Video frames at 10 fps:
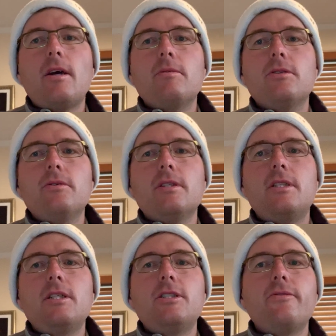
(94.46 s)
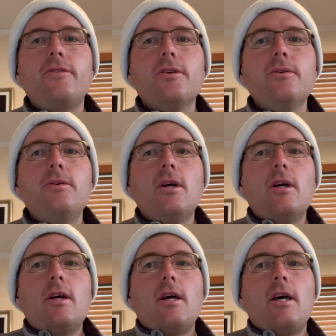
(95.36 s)
were doing the TGFU
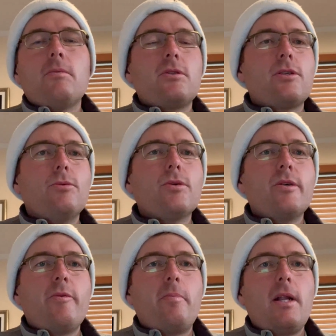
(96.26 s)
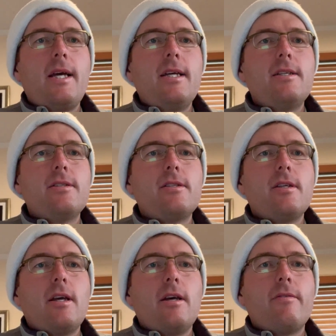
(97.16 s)
was a small group of players
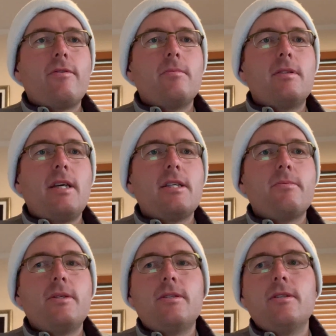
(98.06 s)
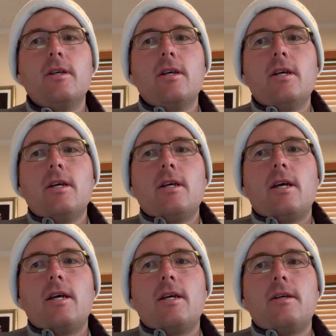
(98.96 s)
from the Tasman
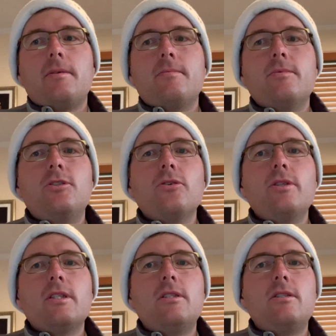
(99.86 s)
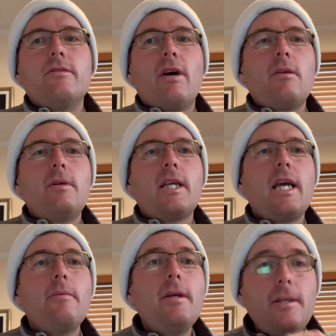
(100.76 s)
Junior Development
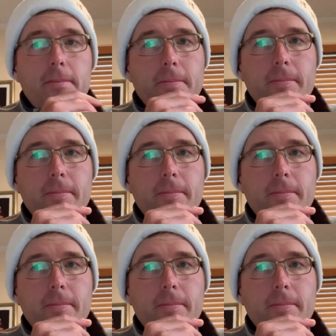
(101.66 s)
Academy.